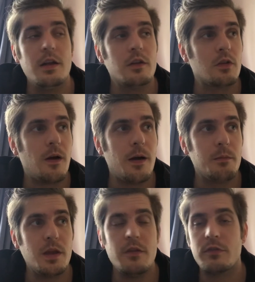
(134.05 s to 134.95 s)
So
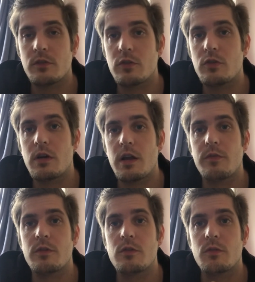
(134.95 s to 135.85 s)
I'm even sure
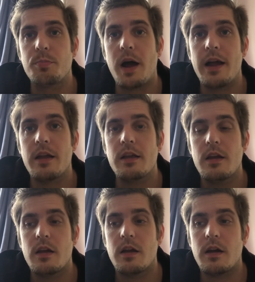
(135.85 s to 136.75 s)
if you just buy
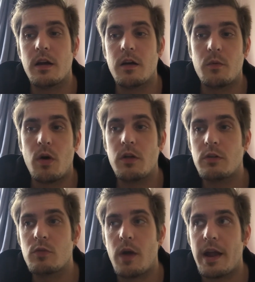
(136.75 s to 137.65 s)
one or
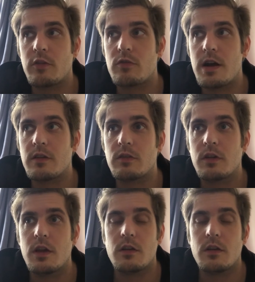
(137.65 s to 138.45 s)
two extras